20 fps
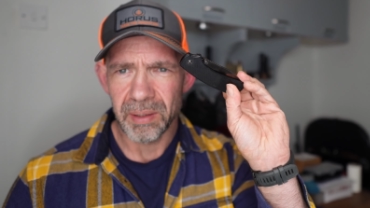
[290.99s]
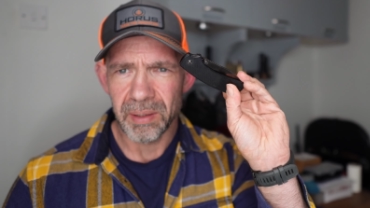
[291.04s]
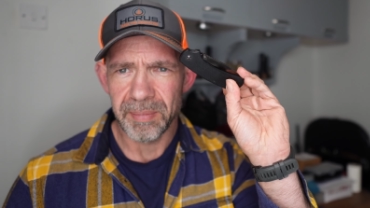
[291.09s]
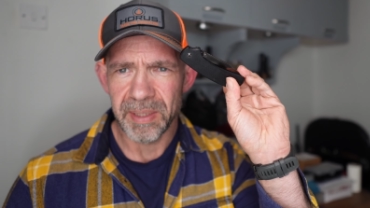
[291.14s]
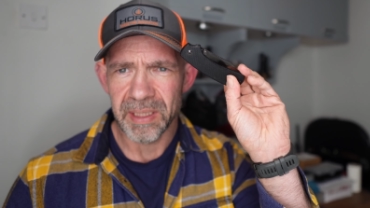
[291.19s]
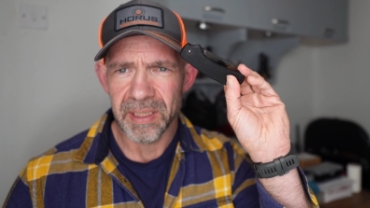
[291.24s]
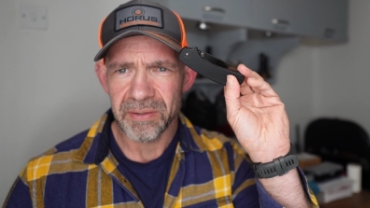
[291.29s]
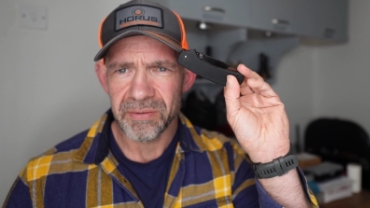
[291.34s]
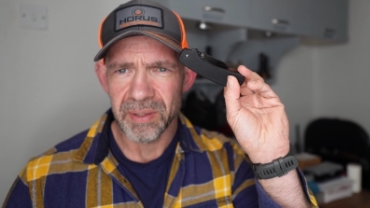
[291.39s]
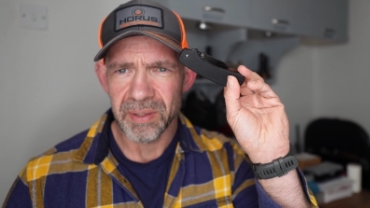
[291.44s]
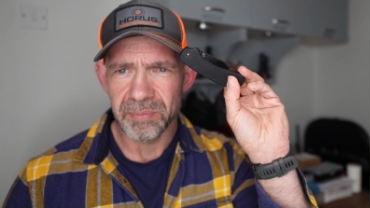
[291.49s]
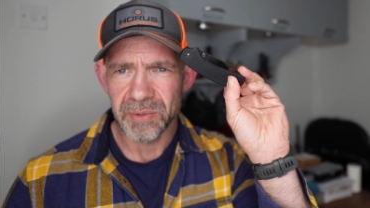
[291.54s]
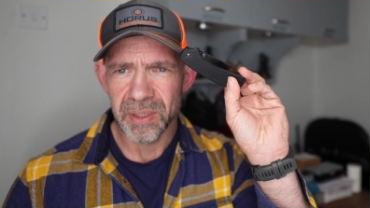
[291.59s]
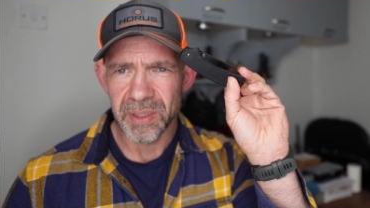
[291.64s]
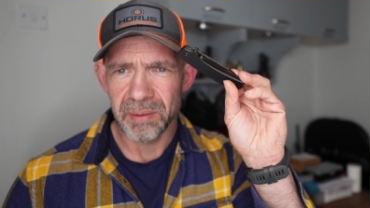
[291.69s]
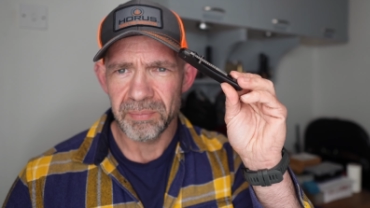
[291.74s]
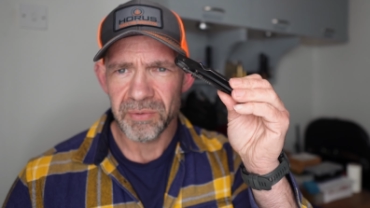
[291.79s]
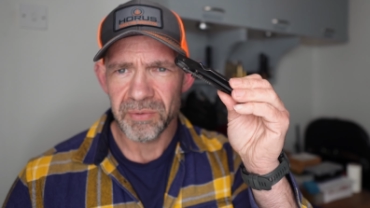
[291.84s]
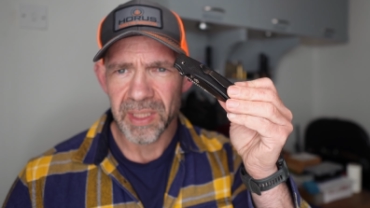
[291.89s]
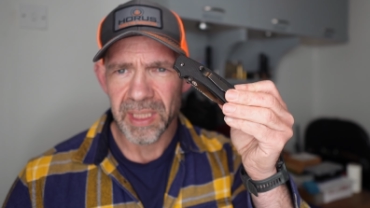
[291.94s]
I mean, I
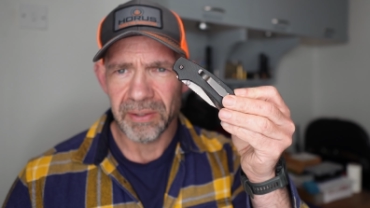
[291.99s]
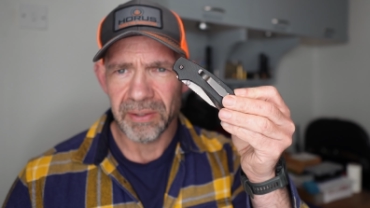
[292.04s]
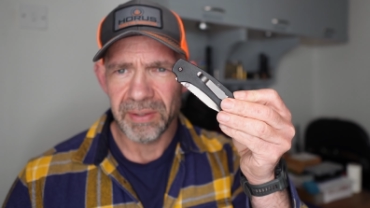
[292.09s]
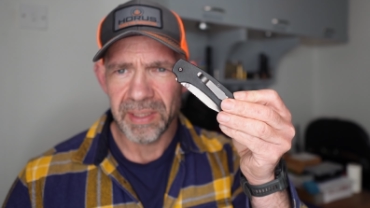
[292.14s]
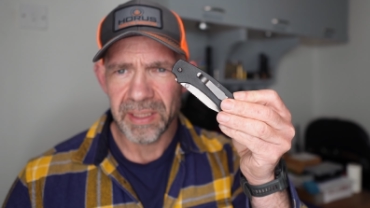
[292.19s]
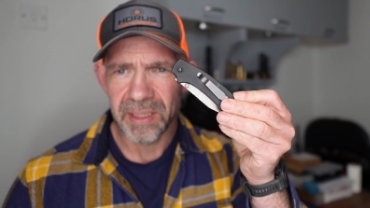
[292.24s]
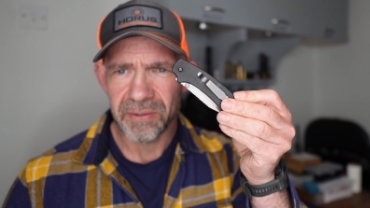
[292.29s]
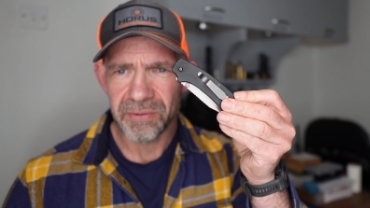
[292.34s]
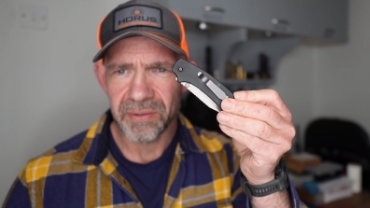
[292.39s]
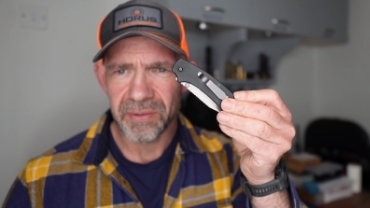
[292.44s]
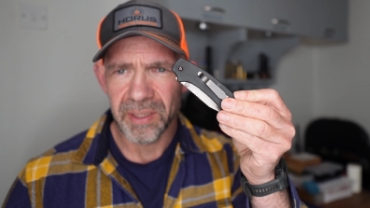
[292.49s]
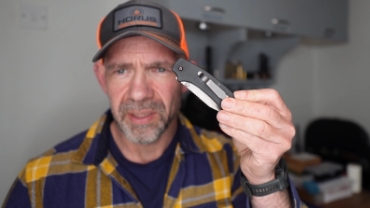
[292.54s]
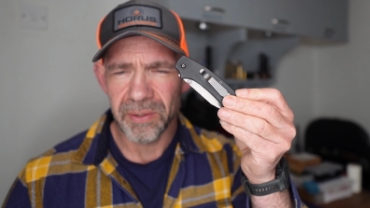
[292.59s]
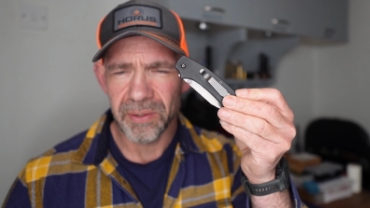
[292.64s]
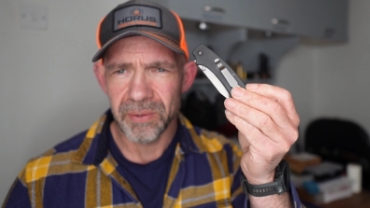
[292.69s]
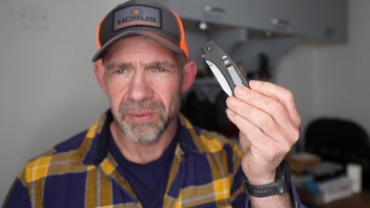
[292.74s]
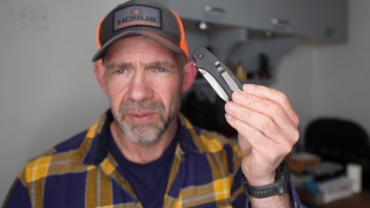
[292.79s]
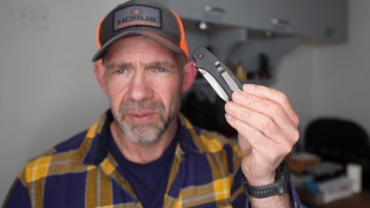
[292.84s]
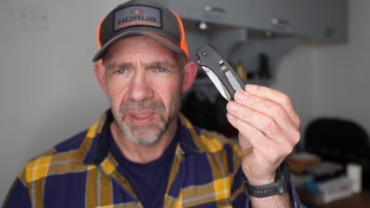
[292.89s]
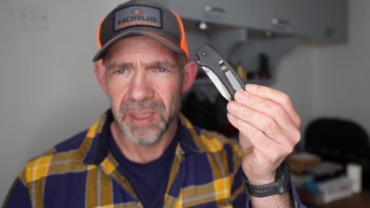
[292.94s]
sometimes carry this
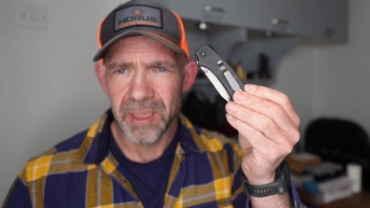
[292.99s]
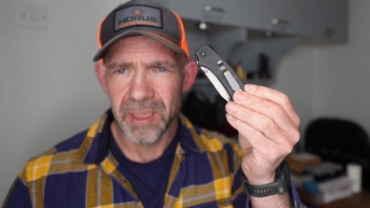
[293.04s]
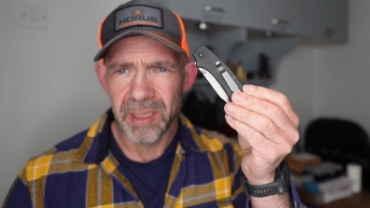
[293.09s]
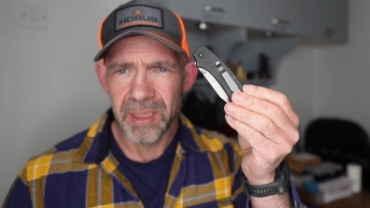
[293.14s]
still,